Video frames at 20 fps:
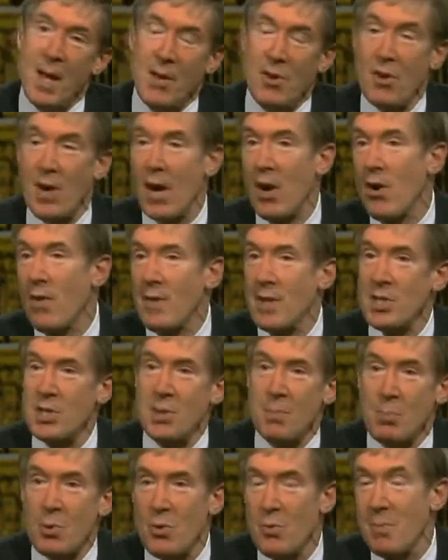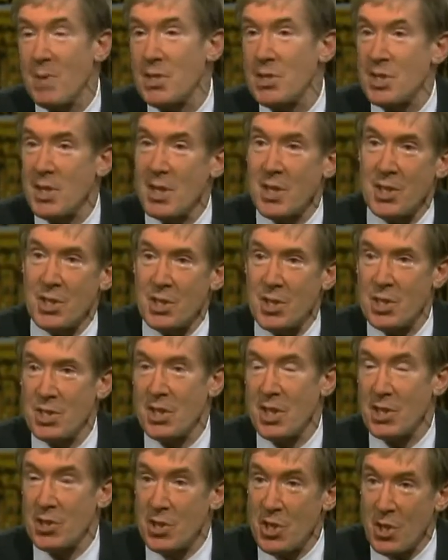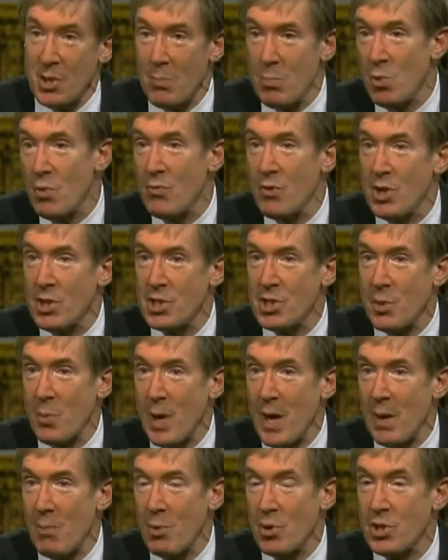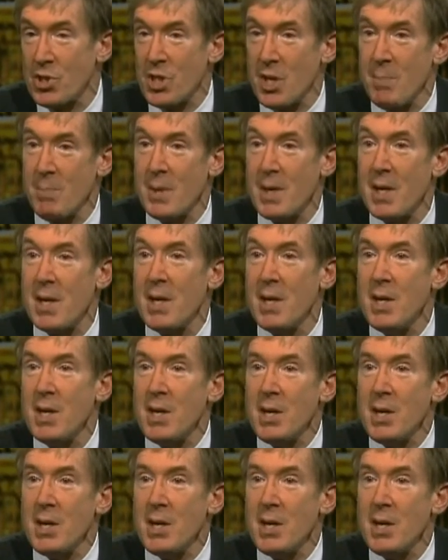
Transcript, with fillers: You get all these improvements in logistics. You can move goods around more cheaply.